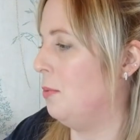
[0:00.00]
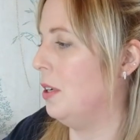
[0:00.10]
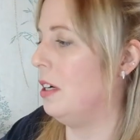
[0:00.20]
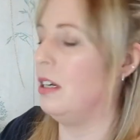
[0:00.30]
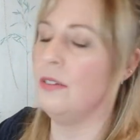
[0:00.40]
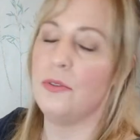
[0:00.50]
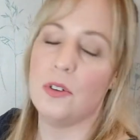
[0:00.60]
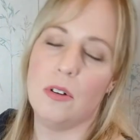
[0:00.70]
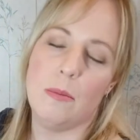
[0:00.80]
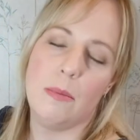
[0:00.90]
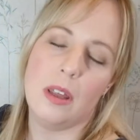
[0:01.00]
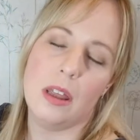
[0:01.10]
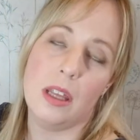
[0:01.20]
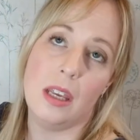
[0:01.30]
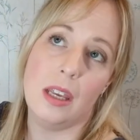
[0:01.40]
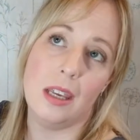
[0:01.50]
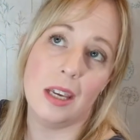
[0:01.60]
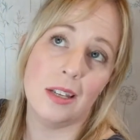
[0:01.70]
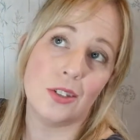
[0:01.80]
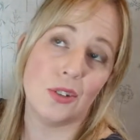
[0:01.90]
were from the
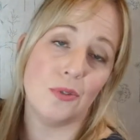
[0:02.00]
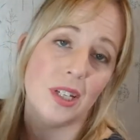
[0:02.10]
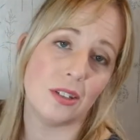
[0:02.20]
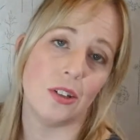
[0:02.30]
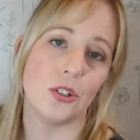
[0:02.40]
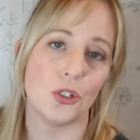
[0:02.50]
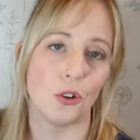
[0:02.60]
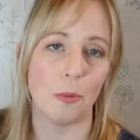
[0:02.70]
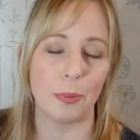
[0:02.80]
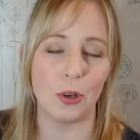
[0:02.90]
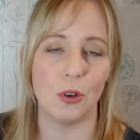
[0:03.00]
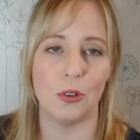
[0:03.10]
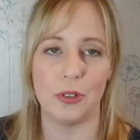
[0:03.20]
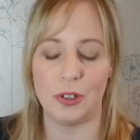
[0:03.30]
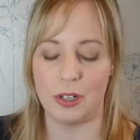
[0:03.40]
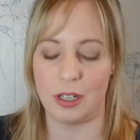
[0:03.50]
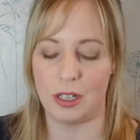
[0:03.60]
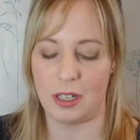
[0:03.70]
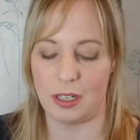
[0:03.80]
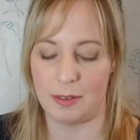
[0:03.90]
Cancer Research Shop on
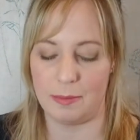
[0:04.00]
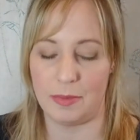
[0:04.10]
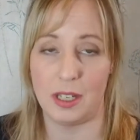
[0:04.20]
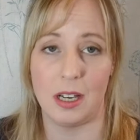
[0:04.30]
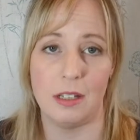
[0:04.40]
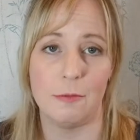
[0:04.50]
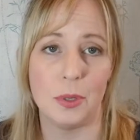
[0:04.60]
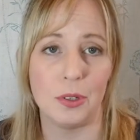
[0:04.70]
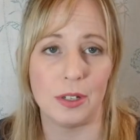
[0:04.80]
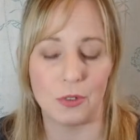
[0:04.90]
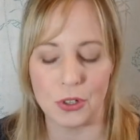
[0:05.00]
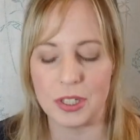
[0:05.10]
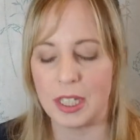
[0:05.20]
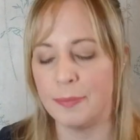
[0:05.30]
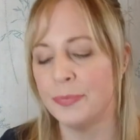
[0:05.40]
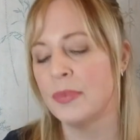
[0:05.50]
um, the Isle of Bute in Rothesay,